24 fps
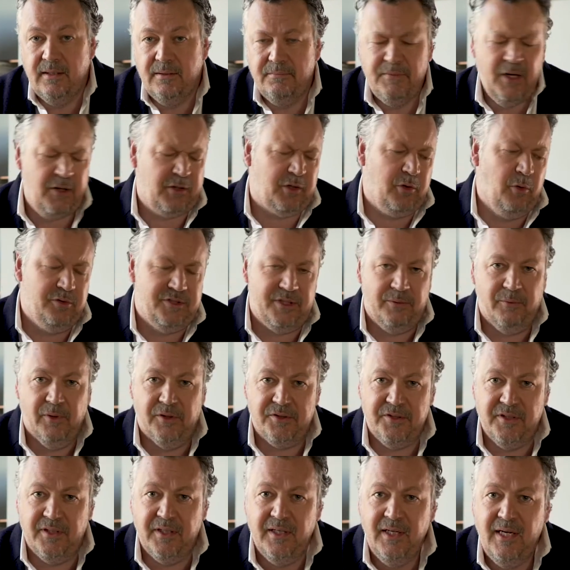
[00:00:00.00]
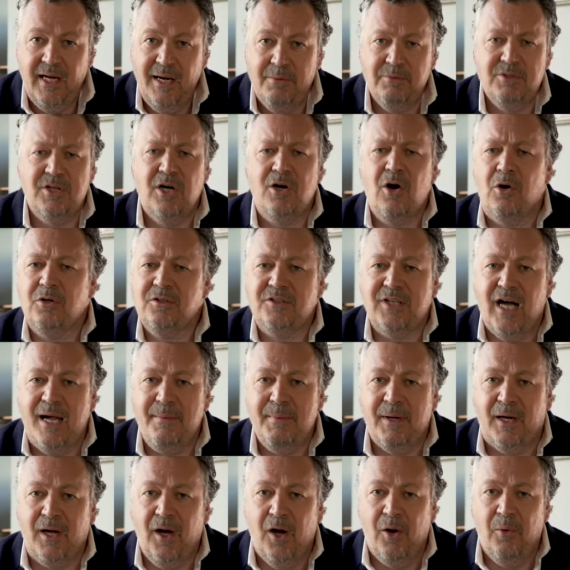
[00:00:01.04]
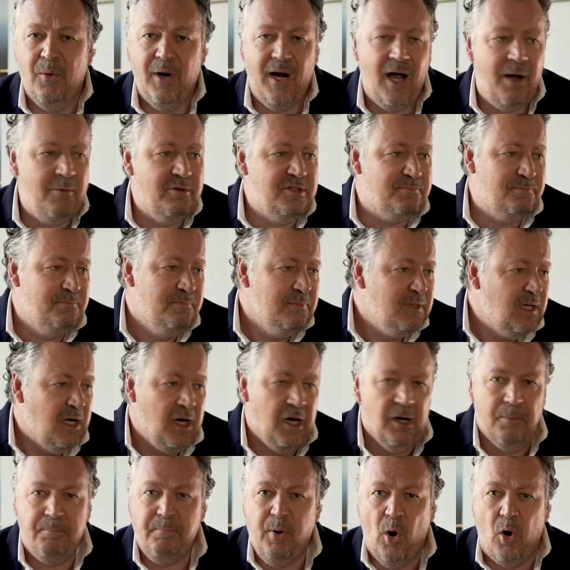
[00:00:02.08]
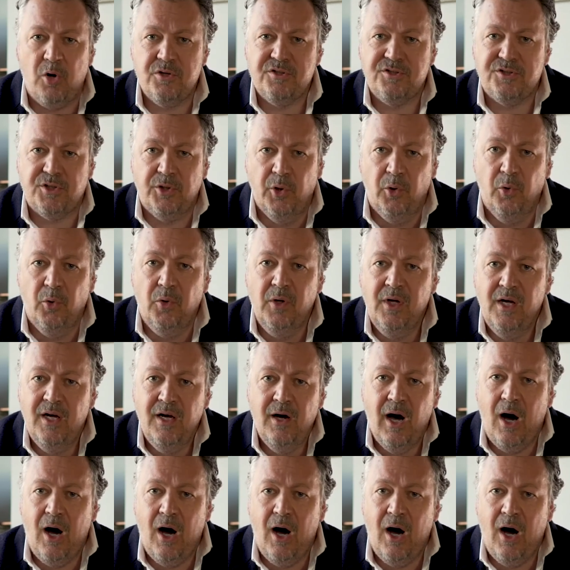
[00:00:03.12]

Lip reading: But of course it wasn't. It was a long time ago when I was at a posh school,